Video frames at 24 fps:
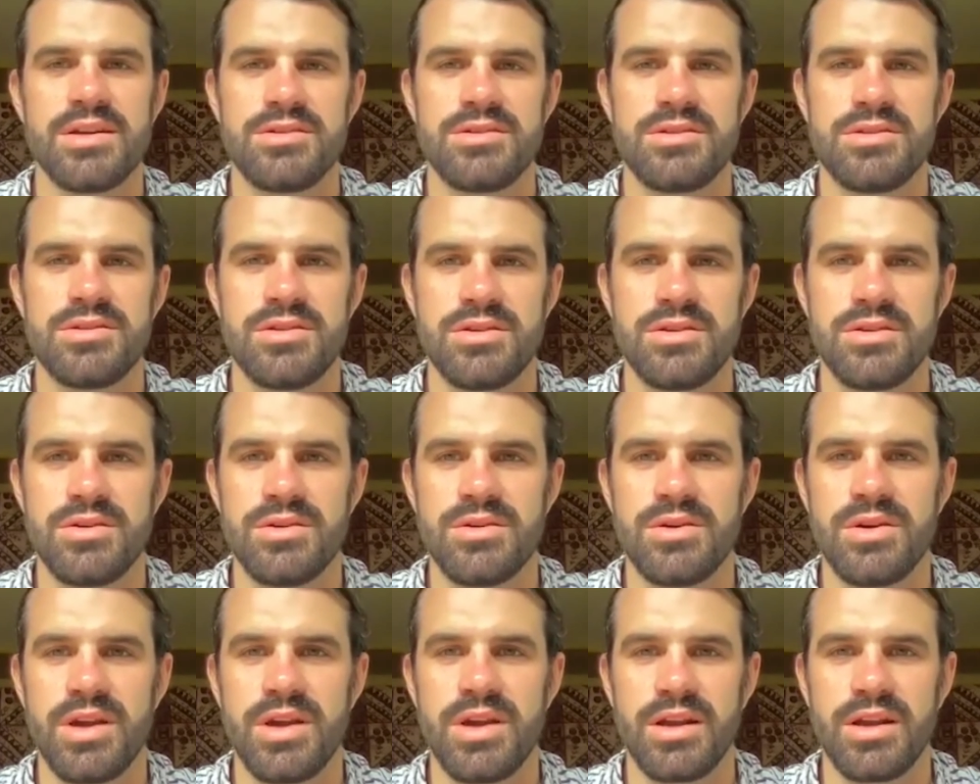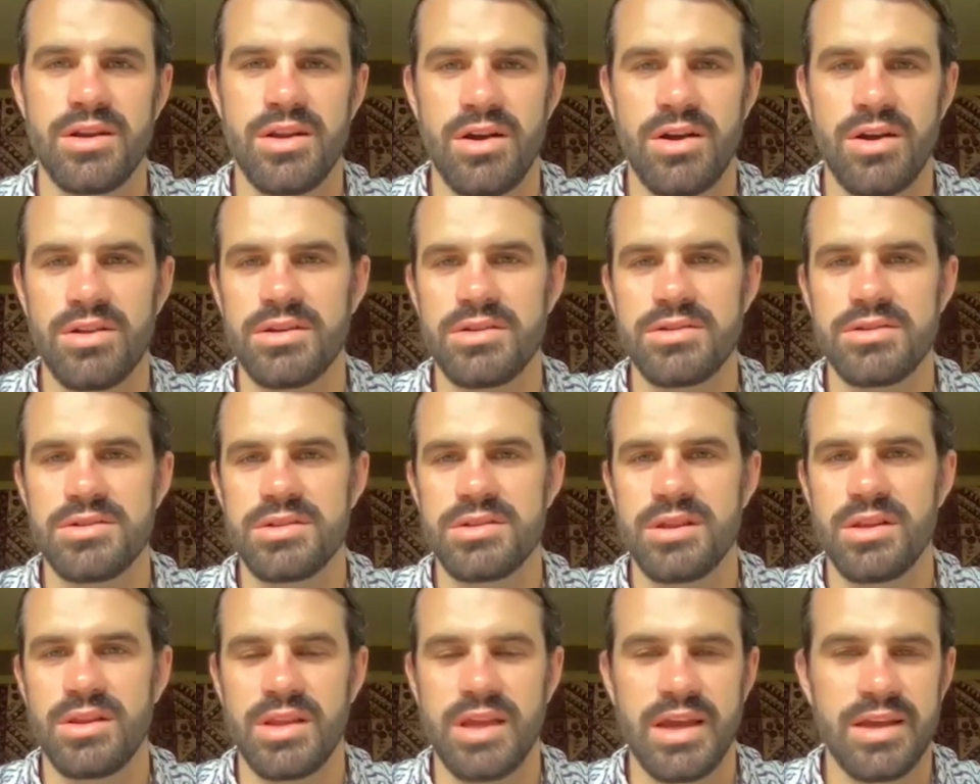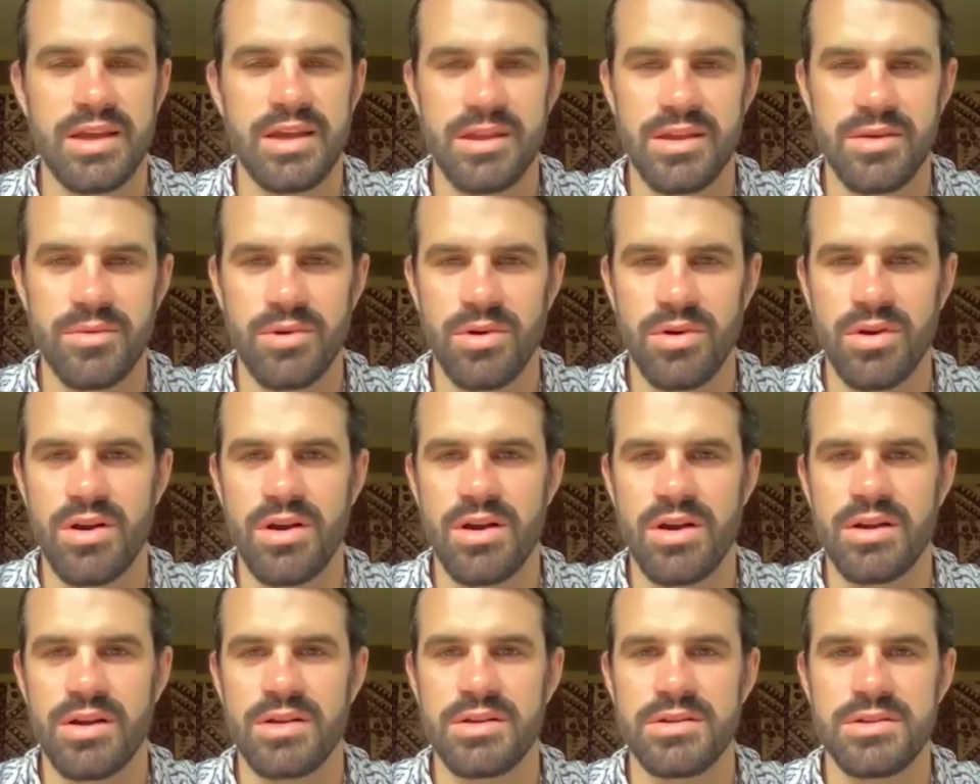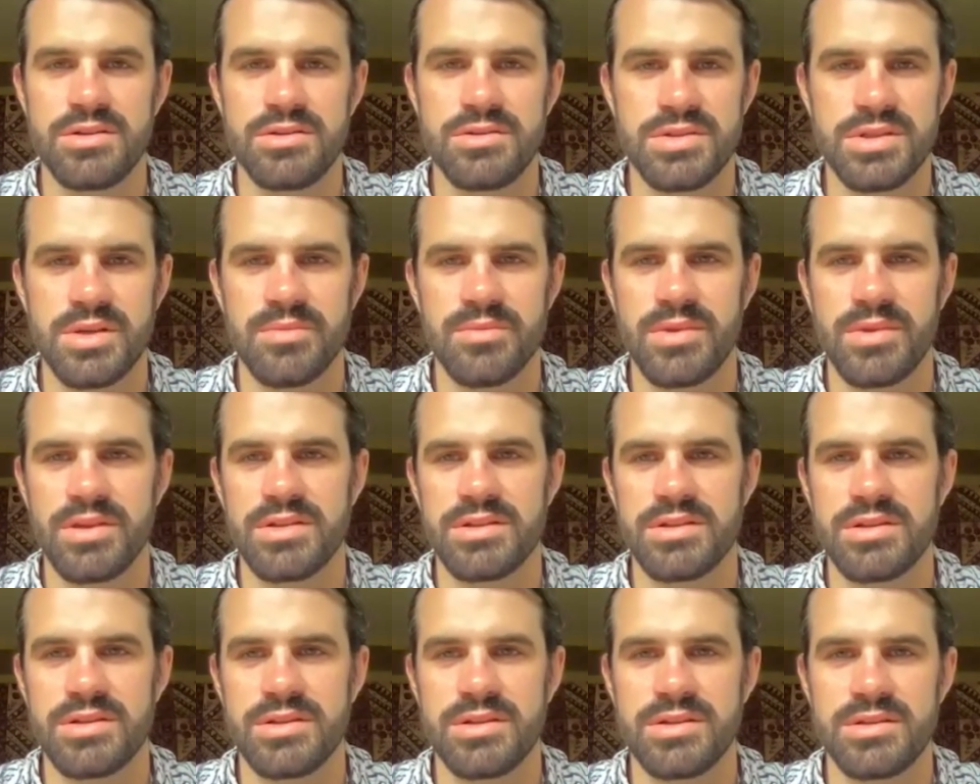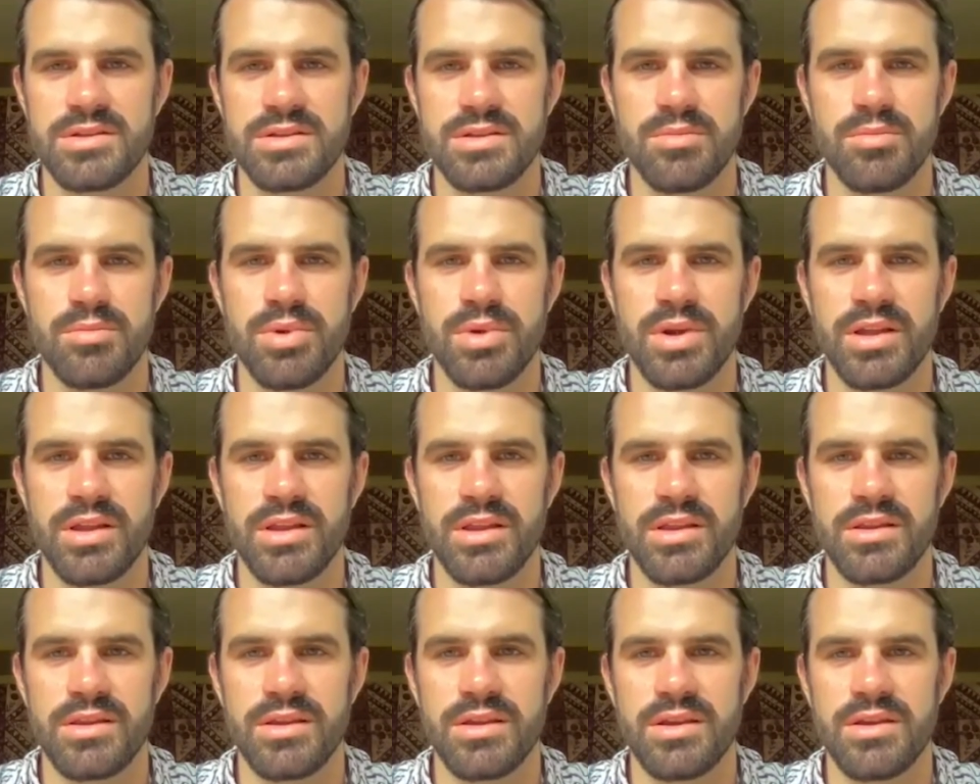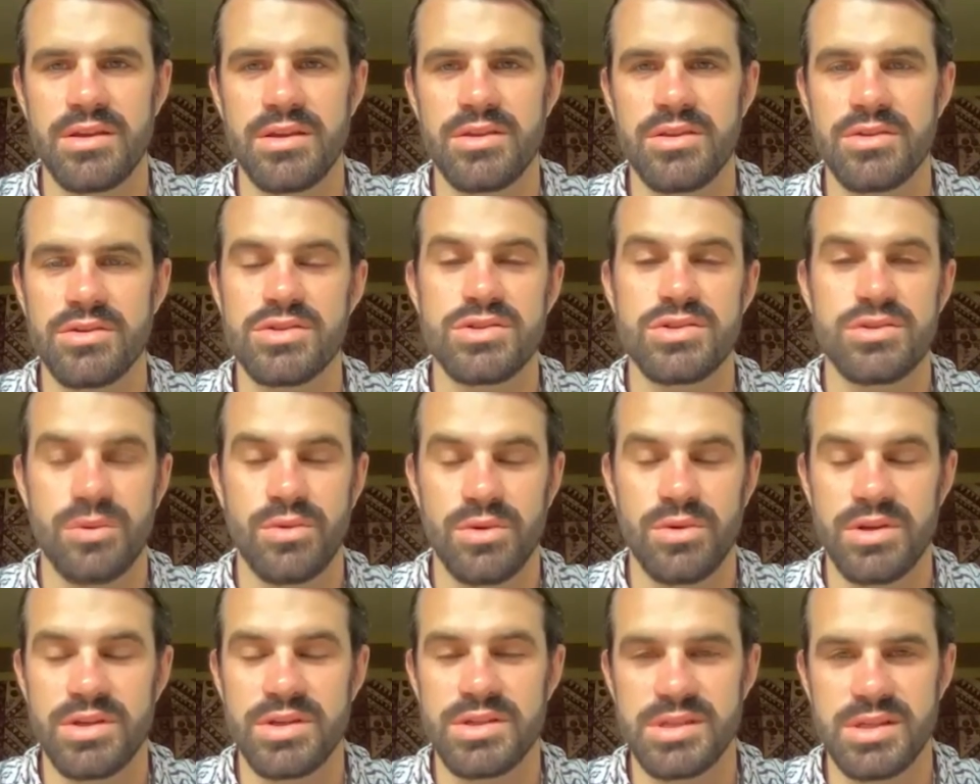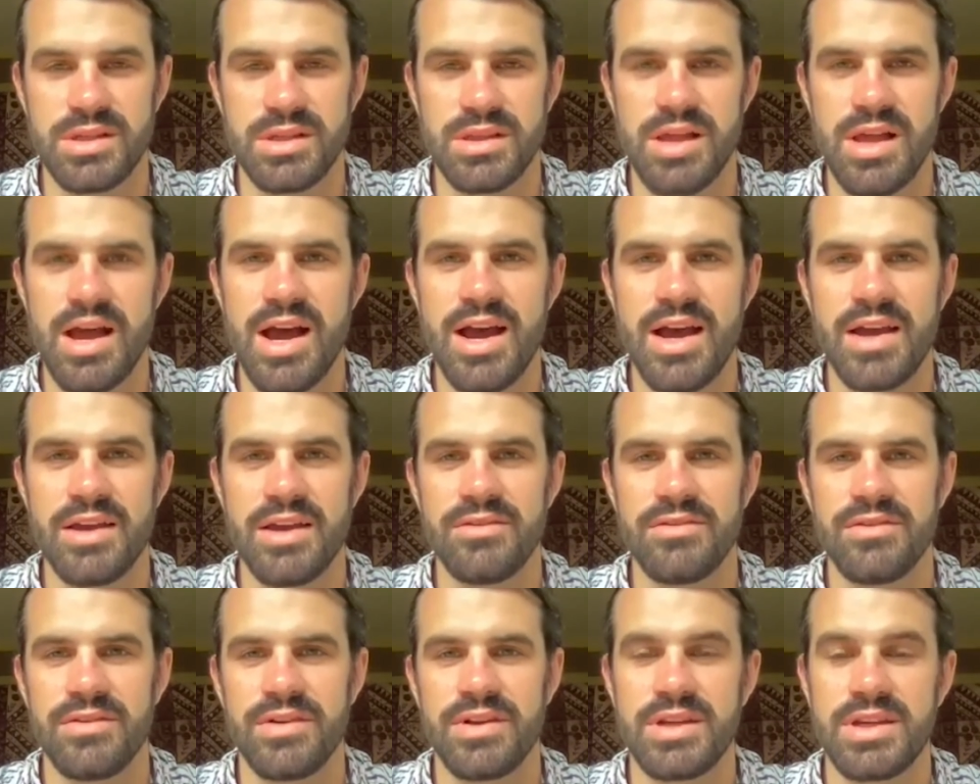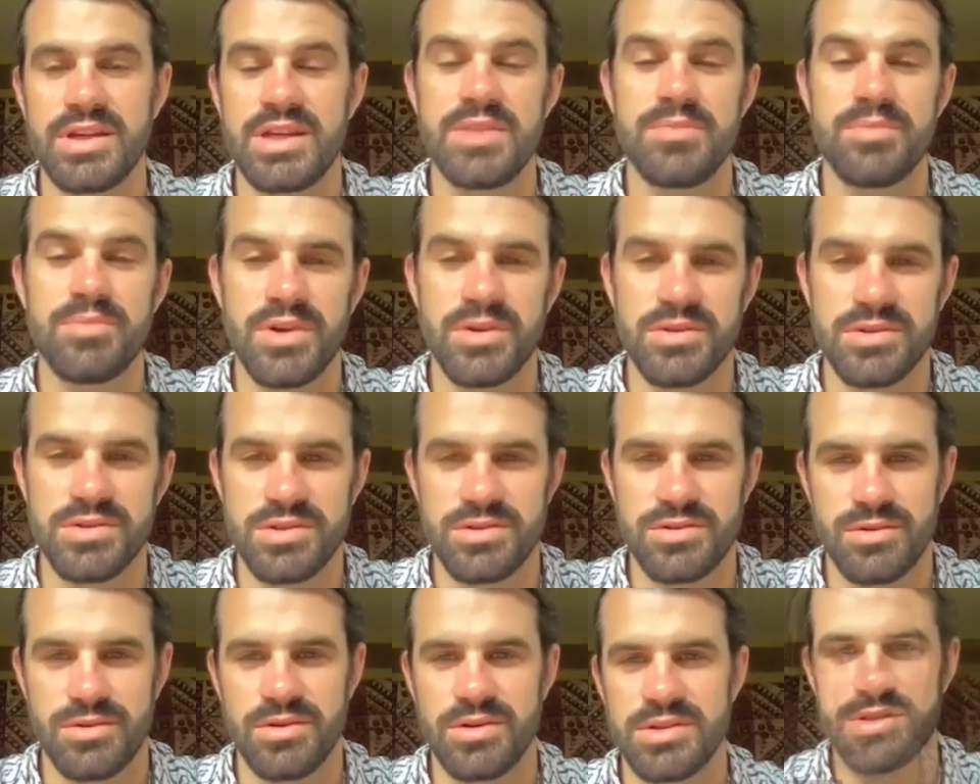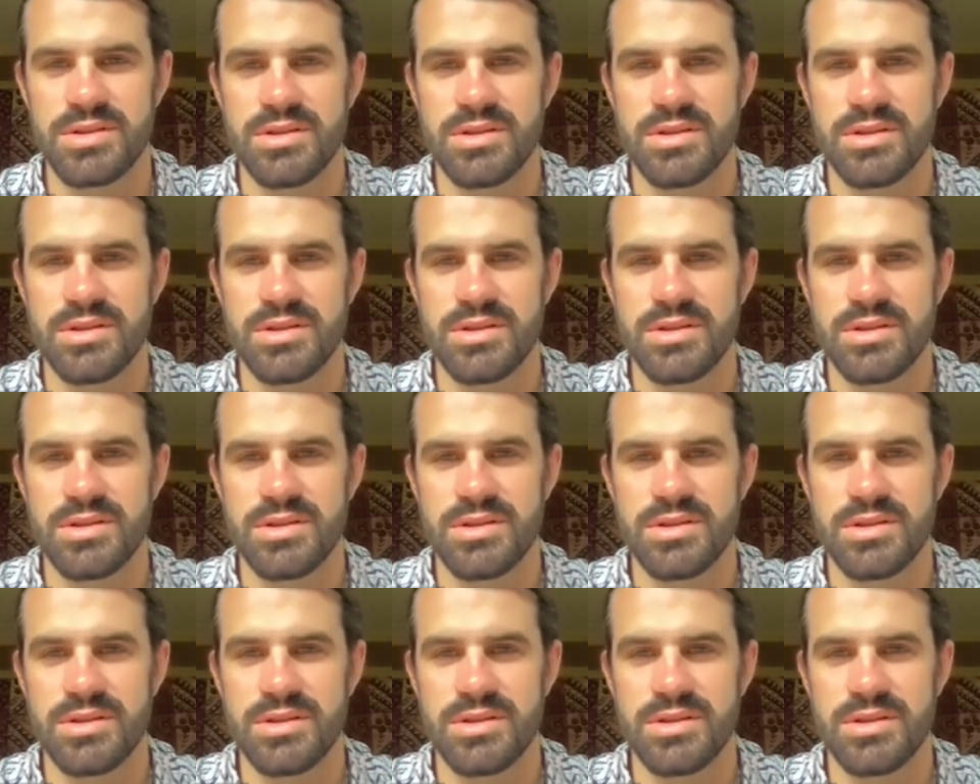to acknowledge the land that we're on and do something to bring those stories alive and keep those stories